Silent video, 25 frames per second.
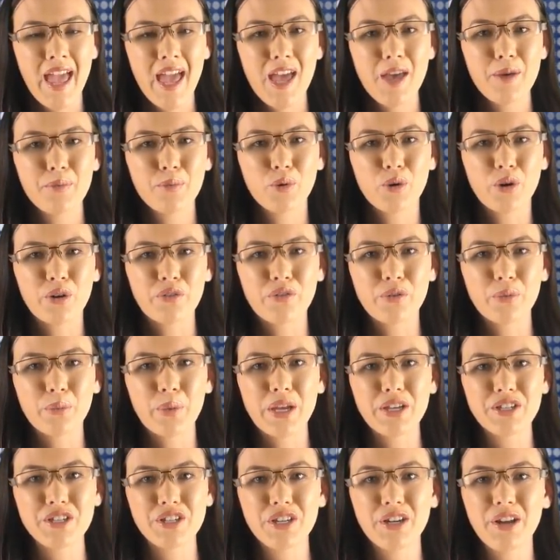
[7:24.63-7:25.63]
and more
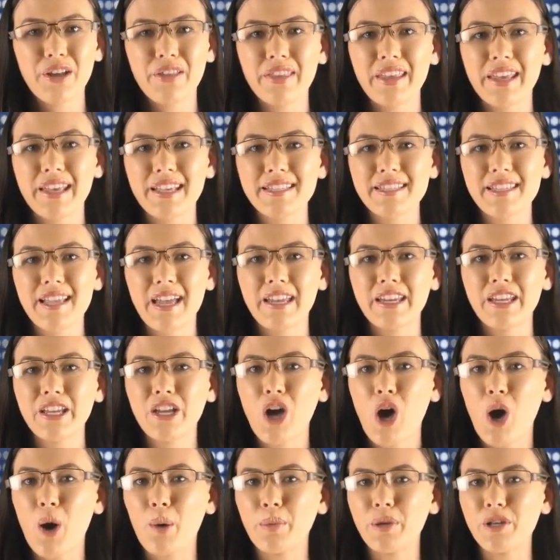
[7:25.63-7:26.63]
information on the exciting
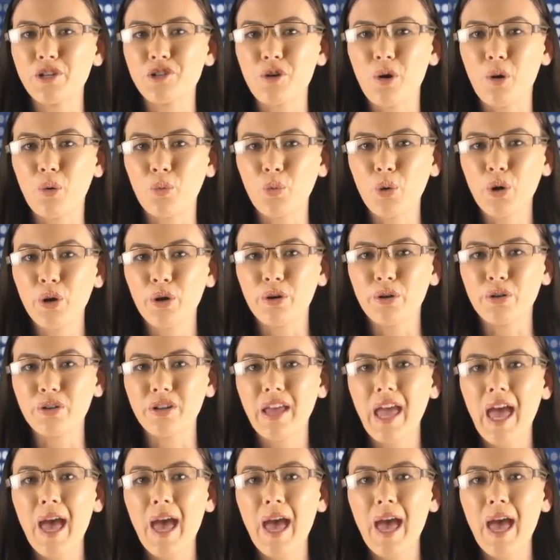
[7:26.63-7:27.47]
hobby drone world